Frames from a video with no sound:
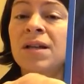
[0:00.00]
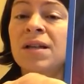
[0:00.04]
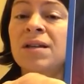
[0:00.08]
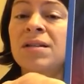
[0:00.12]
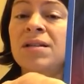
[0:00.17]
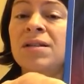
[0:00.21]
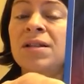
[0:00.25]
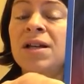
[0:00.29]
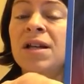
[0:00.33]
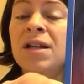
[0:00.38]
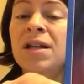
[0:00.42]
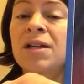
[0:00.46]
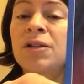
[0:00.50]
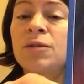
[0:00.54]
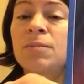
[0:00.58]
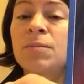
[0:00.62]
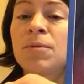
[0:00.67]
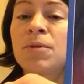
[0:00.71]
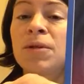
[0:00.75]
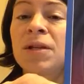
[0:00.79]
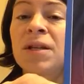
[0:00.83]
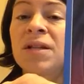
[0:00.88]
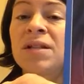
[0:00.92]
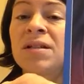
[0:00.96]

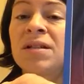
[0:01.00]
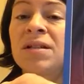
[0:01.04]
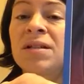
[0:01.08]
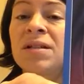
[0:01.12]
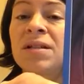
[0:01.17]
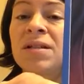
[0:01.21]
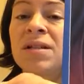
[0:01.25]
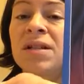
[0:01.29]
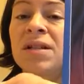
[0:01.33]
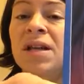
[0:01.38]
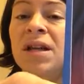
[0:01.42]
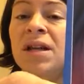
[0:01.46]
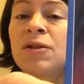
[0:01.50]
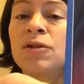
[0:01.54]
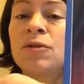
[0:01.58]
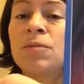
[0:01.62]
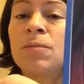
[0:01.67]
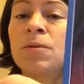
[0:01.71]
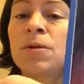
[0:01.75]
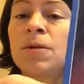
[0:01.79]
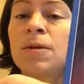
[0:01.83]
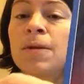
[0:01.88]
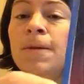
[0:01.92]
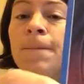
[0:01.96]
intangible into the
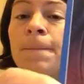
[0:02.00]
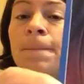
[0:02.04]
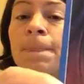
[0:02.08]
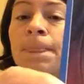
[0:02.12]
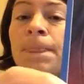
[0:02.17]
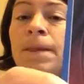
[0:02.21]
tangible.